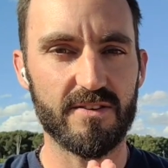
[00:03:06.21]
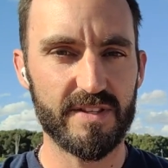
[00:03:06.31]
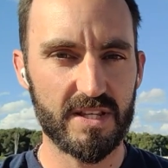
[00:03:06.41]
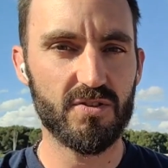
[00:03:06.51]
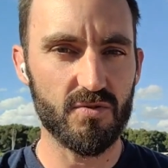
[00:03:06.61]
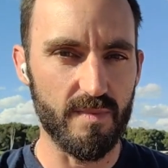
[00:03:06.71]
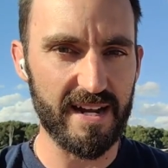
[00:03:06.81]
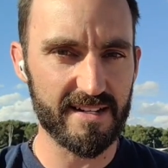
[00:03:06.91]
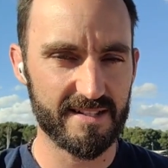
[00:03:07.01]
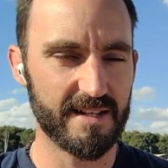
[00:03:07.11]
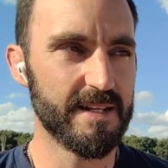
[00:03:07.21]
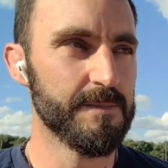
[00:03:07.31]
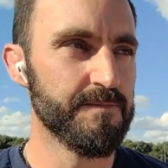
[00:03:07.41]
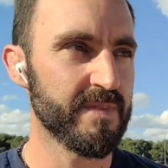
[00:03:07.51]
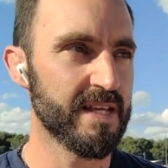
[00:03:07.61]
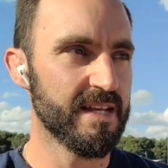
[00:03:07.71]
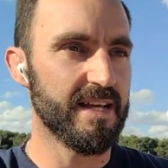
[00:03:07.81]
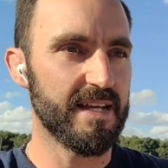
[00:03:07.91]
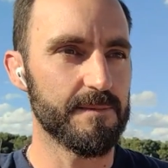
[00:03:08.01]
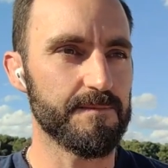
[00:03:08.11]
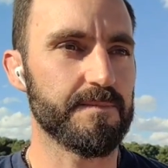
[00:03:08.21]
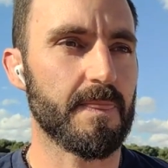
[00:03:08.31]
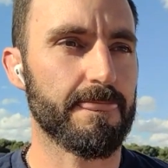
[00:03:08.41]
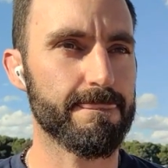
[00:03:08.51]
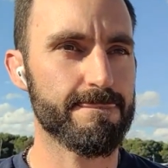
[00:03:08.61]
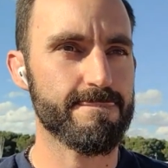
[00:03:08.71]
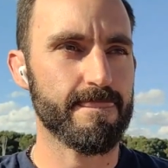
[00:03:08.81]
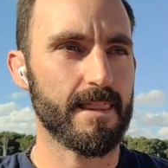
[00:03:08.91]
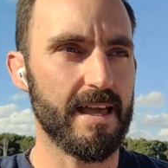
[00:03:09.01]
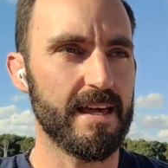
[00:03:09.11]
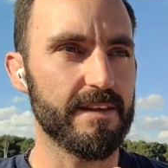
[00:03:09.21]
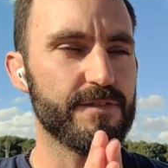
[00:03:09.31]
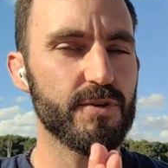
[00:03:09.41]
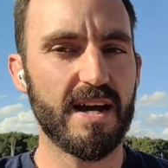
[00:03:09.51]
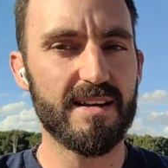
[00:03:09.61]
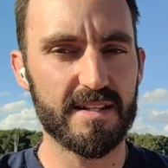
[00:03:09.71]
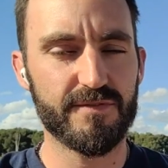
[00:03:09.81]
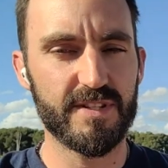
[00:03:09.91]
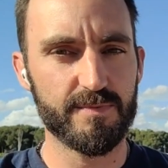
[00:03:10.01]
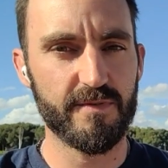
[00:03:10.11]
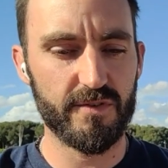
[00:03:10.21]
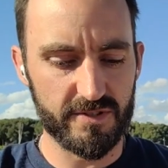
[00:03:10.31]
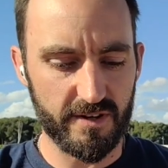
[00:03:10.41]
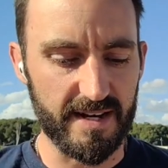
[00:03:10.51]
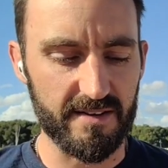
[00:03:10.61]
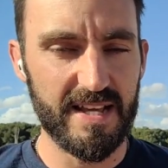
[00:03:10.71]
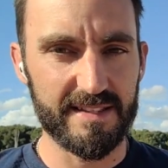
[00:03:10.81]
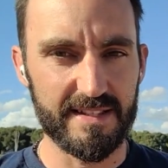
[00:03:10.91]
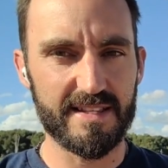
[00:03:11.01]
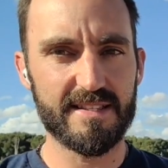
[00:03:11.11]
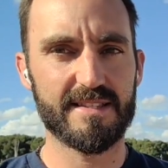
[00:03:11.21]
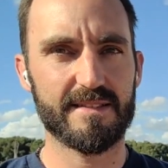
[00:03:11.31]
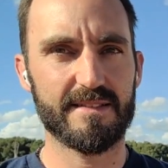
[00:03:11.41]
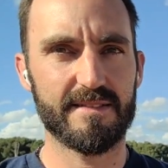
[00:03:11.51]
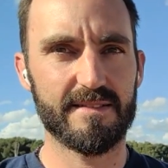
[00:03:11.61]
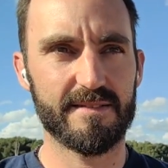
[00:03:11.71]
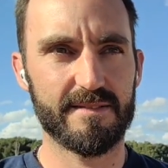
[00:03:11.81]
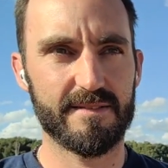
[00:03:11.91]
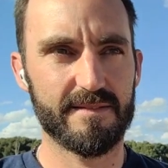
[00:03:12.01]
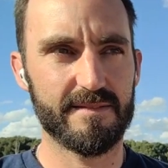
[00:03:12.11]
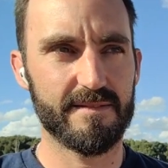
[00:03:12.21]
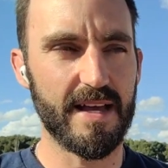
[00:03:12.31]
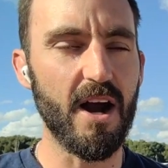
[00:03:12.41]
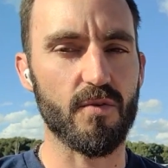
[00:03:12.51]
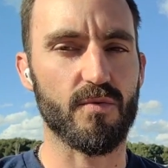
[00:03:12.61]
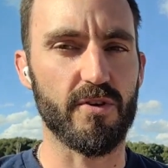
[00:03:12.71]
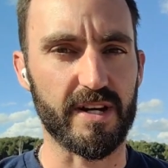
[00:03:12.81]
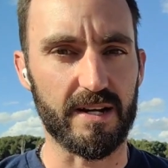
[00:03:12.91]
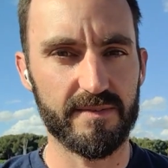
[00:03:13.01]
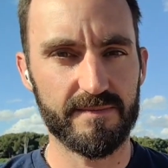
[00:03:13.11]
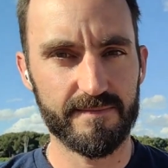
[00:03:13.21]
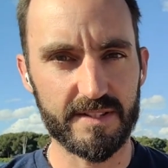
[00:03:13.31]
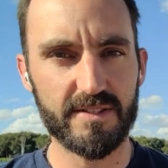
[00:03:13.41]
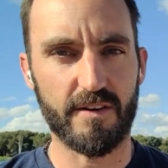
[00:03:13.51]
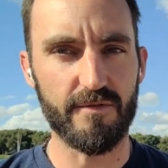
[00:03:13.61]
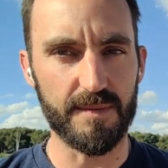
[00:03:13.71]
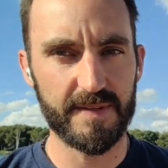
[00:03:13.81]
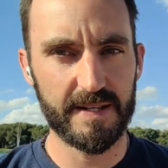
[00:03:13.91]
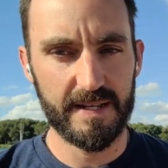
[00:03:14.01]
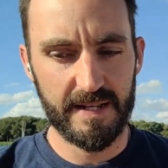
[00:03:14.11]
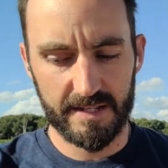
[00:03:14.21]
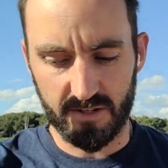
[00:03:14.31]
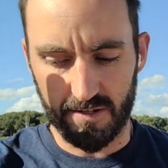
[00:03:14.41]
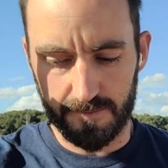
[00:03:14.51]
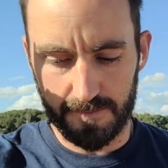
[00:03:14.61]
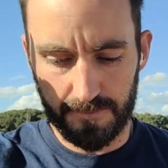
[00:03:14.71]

your VO2 max. And a few guidelines for this before we start out. This is a hard workout. It's a tough one. So